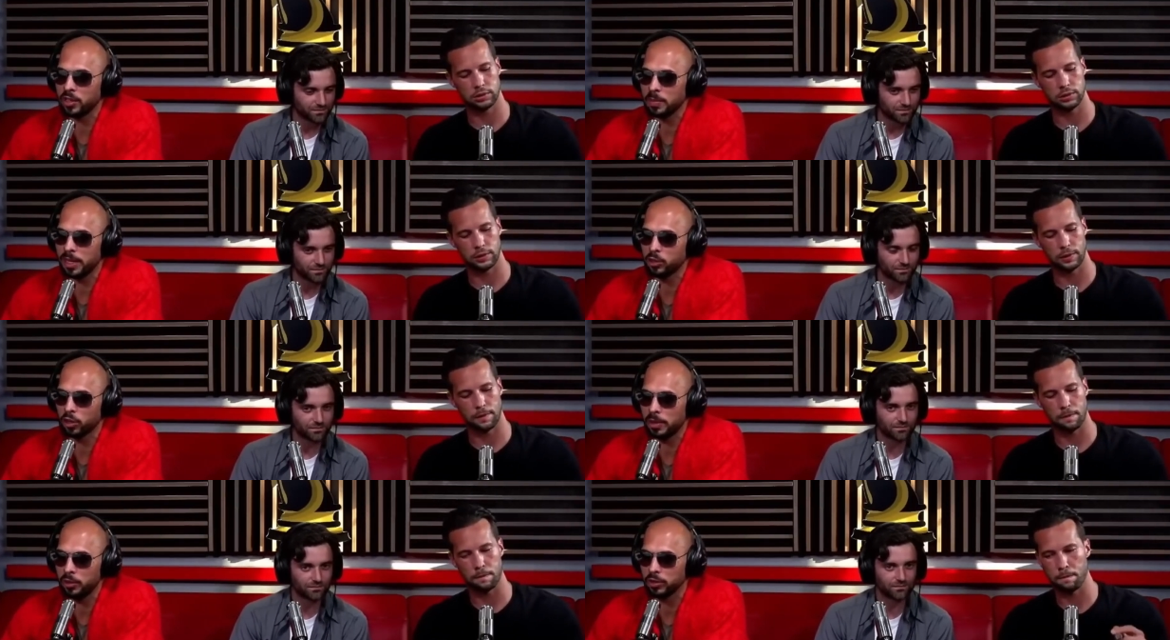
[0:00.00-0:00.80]
Speaker 1: to make
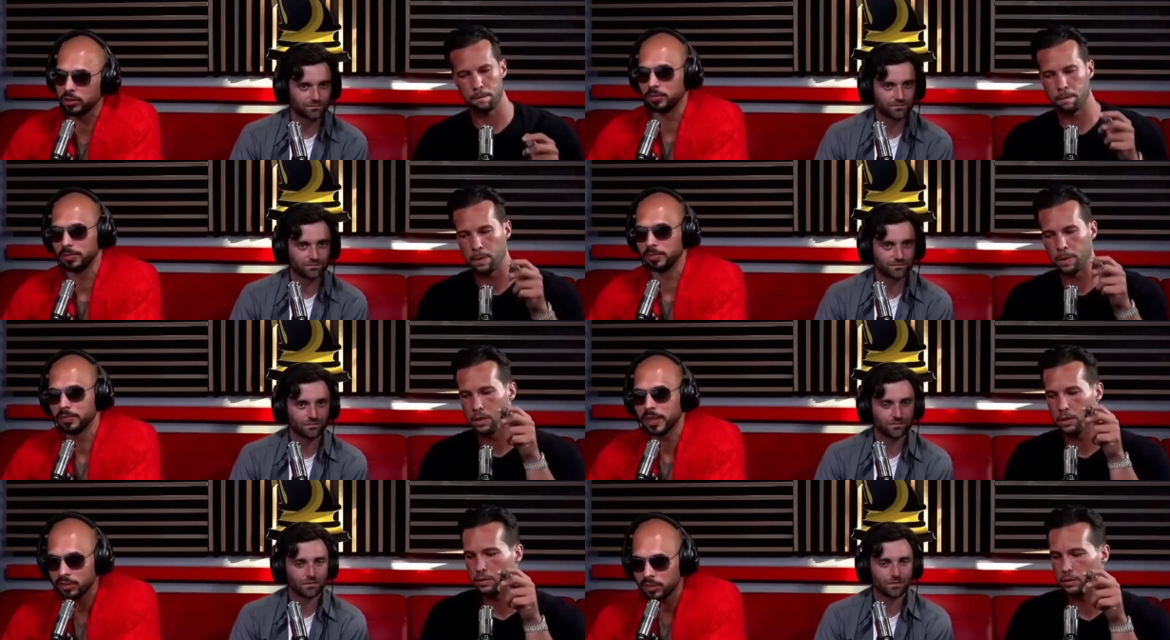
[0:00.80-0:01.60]
documentaries?
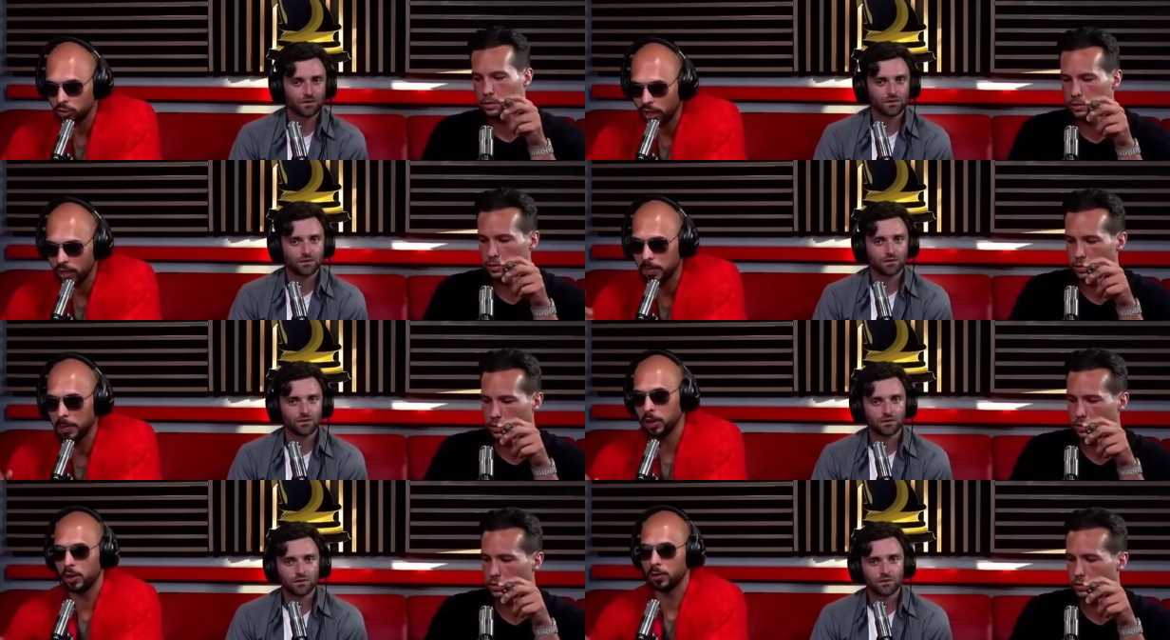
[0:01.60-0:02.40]
Let's educate the
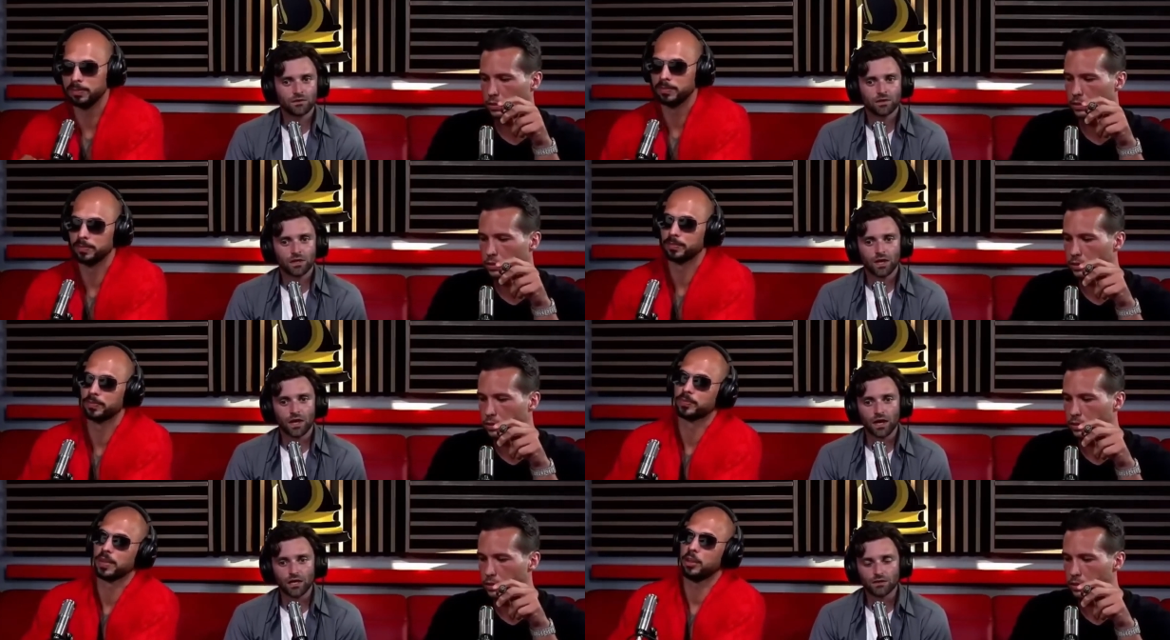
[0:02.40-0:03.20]
people at
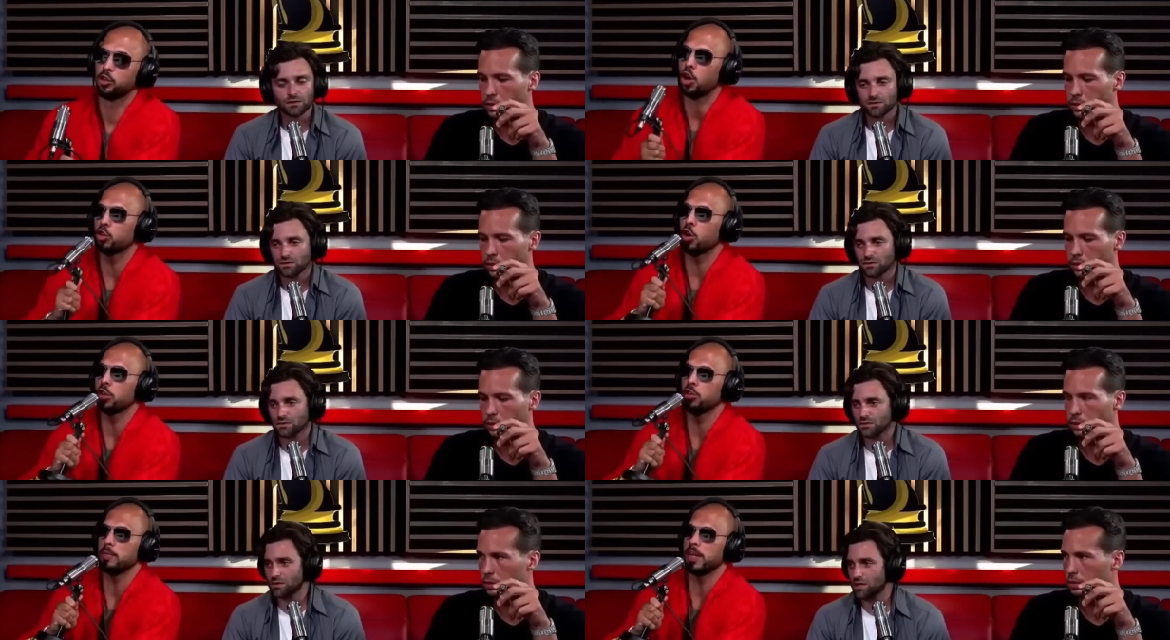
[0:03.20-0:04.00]
home. Talk
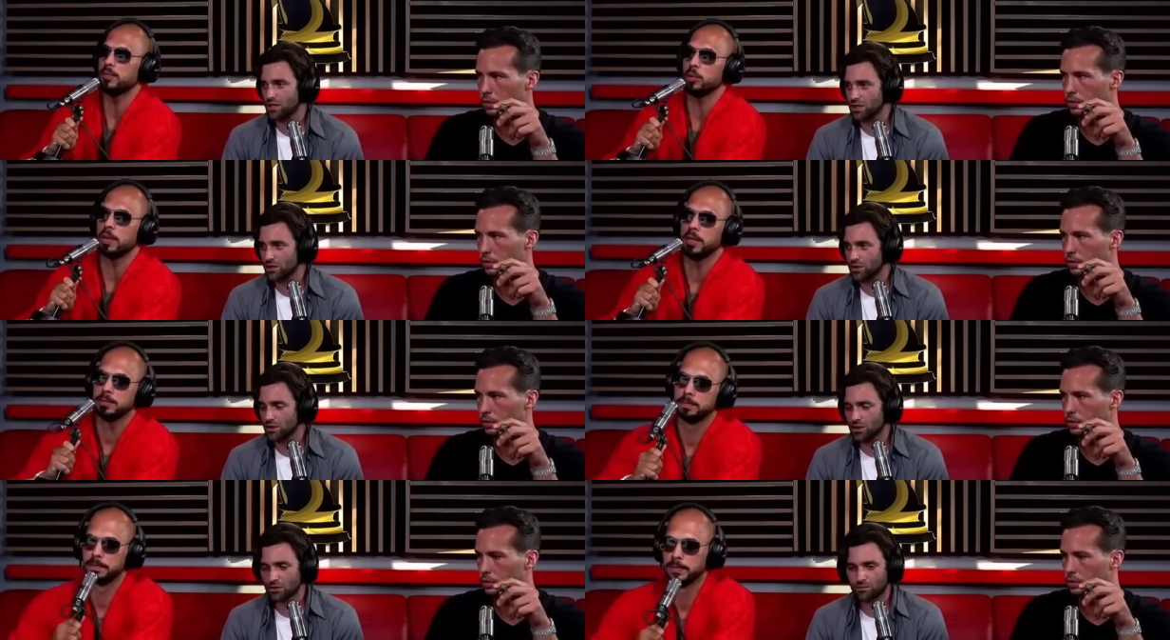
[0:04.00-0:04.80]
talking to the mic if you don't mind
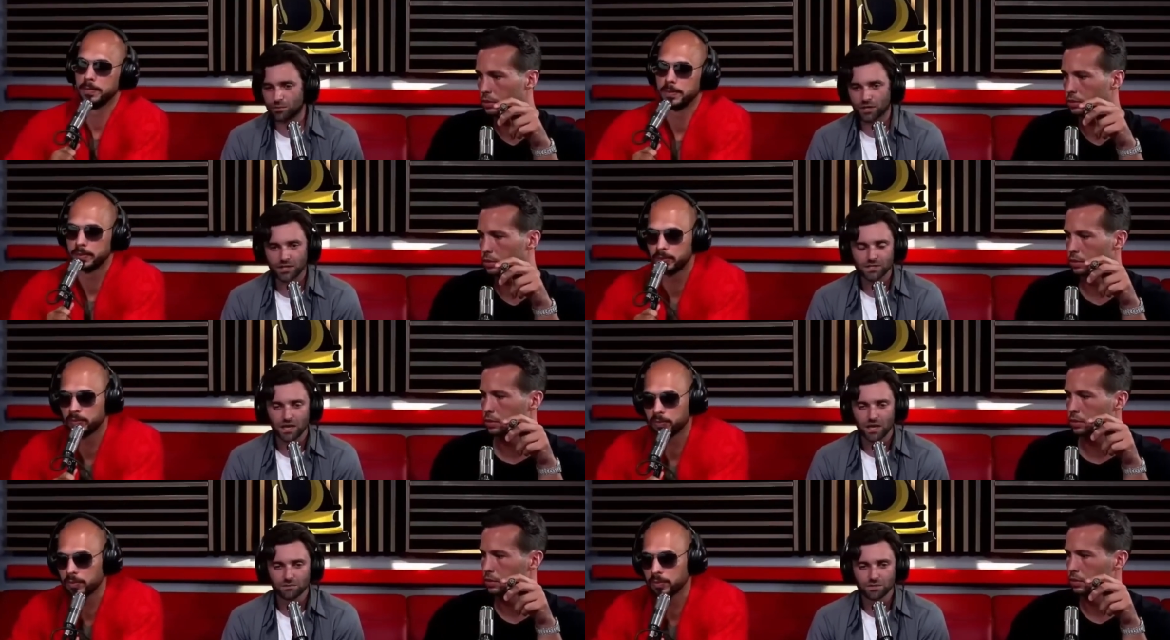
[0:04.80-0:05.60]
Speaker 2: because
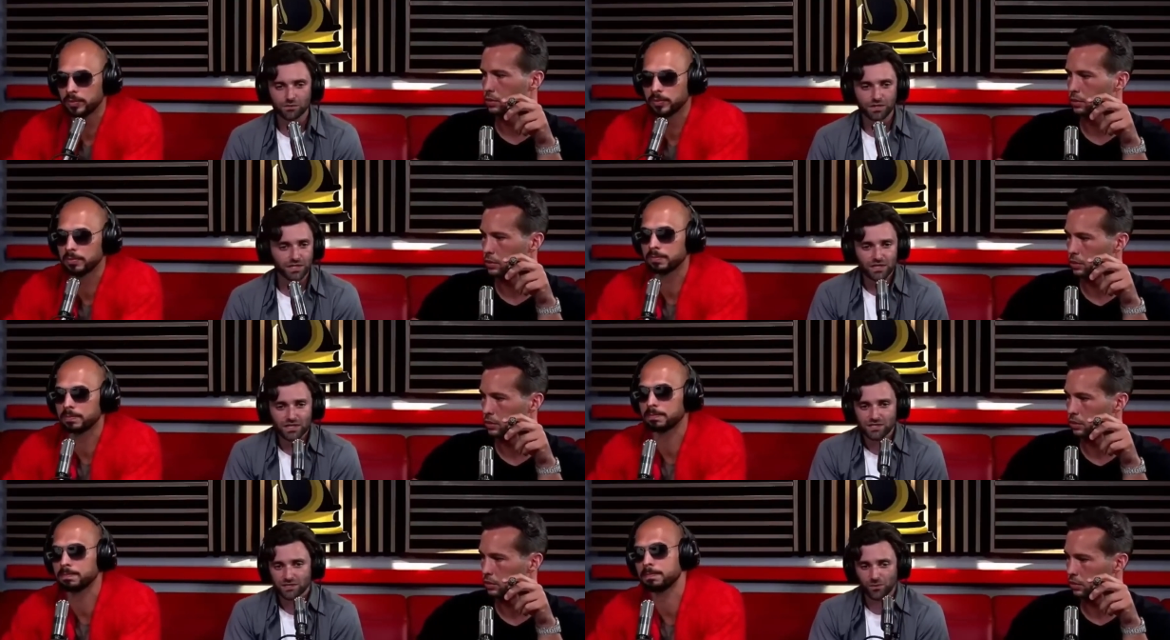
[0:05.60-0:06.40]
I'm just really
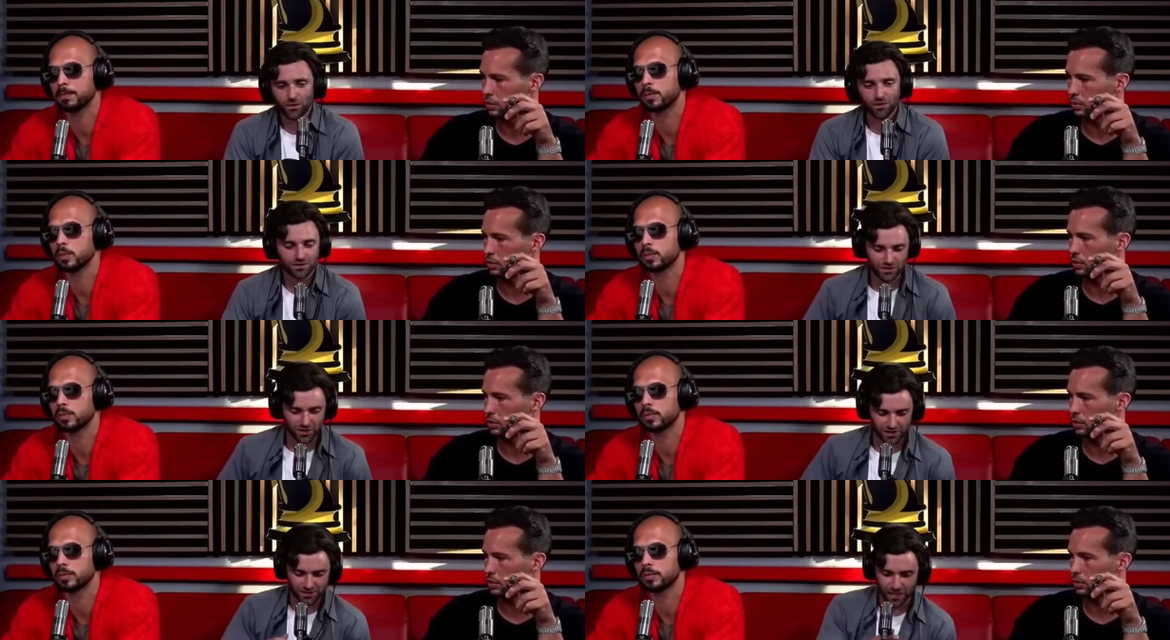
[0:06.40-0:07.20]
interested in the world.
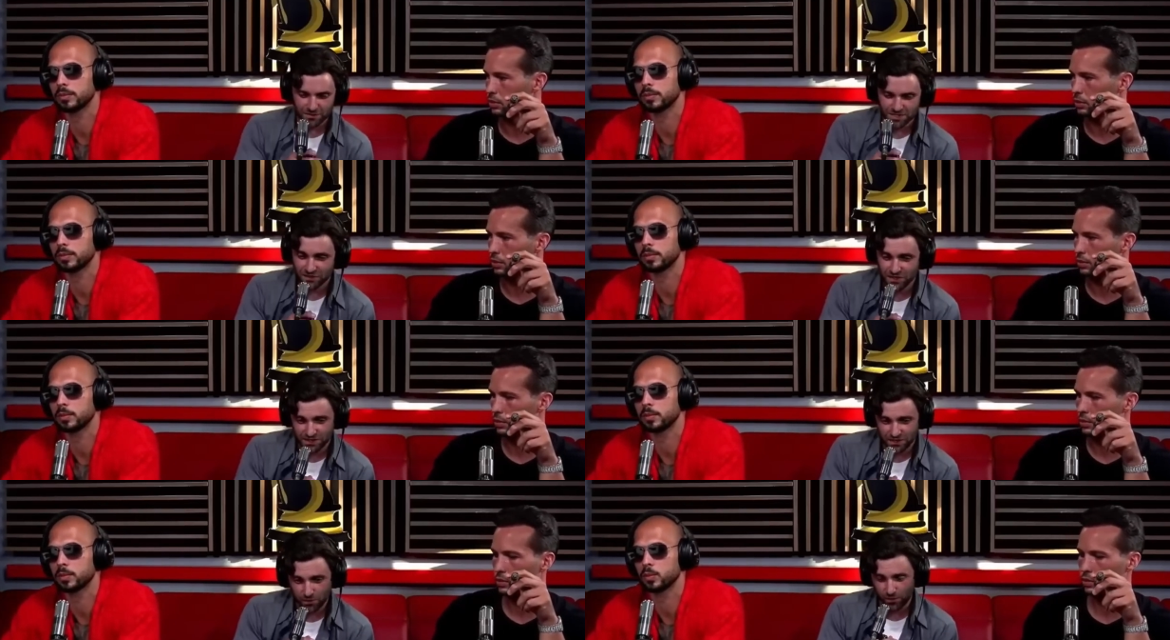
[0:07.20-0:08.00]
Sorry, I'm just
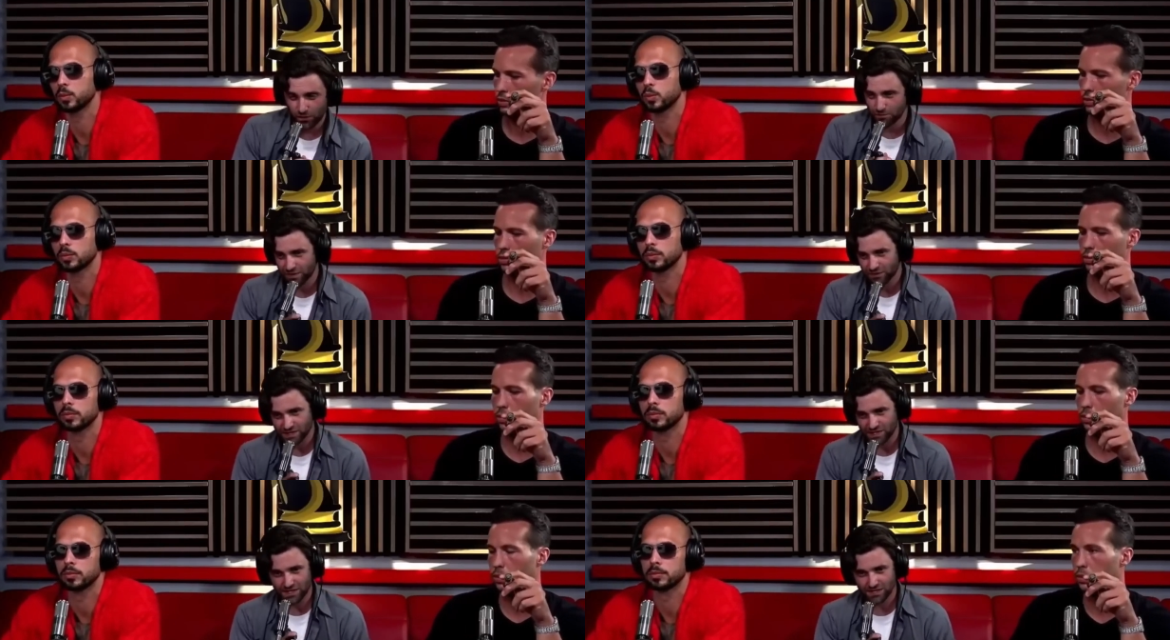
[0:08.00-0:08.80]
interested in the world. I'm
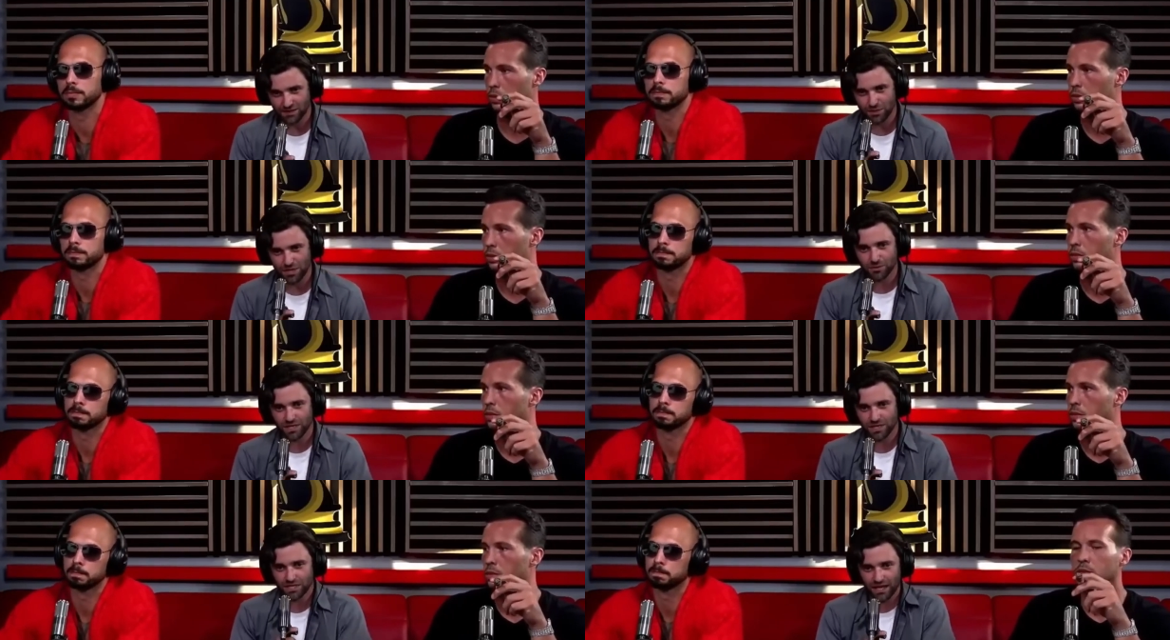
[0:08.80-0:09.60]
interested in the people
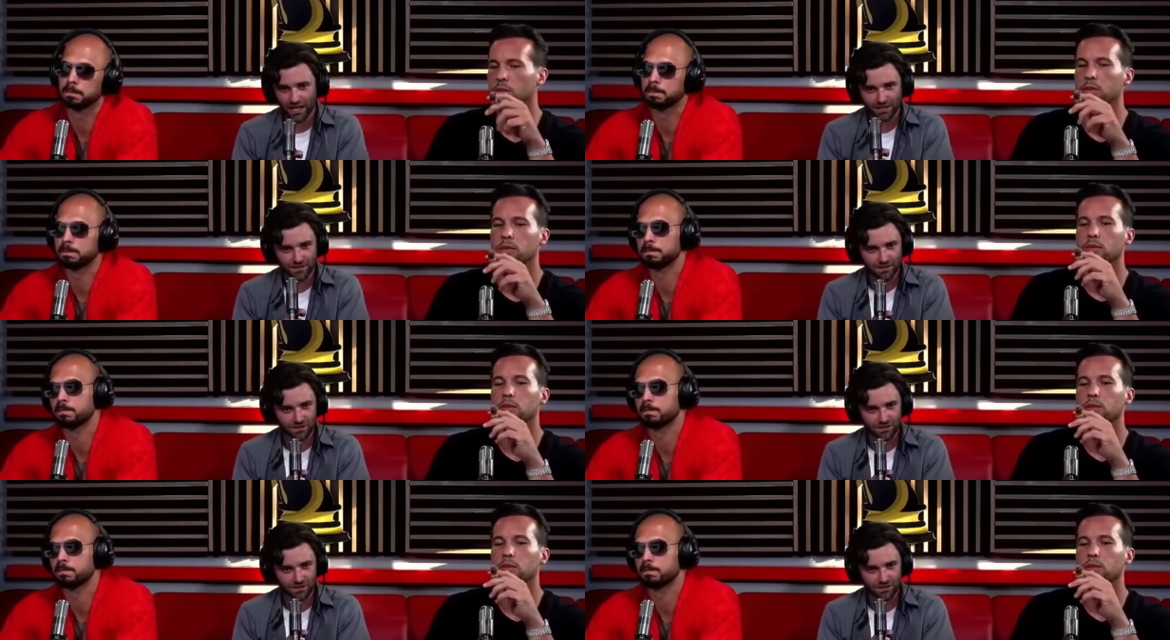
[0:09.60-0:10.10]
in it, and